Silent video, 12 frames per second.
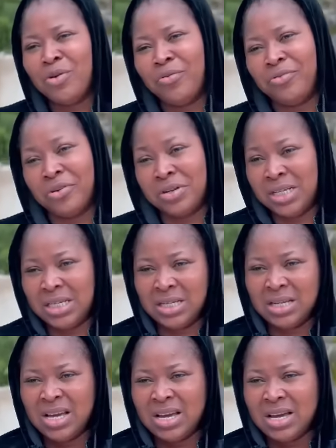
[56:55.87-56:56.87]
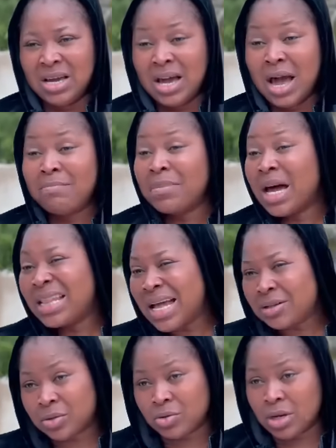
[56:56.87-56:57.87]
Madam, you're funny. I'm
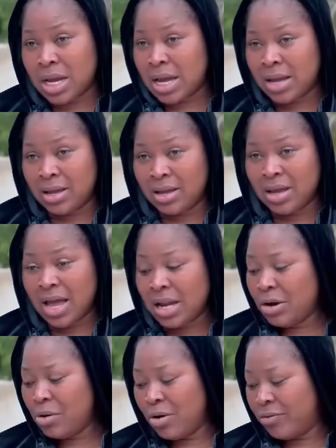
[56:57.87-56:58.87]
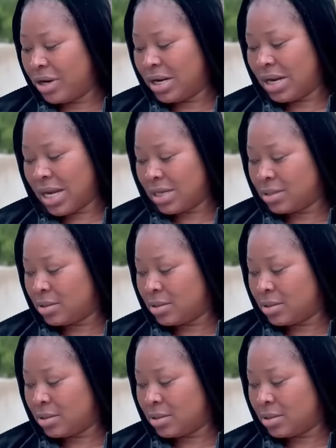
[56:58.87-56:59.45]
Adan Soka. I don't go